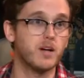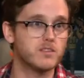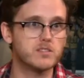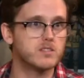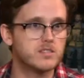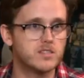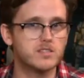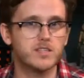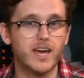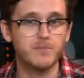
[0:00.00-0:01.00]
months since
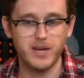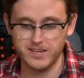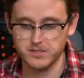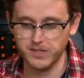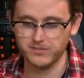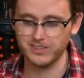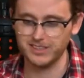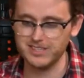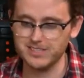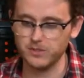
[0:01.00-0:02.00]
the game has been
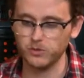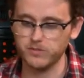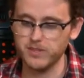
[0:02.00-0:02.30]
released, all the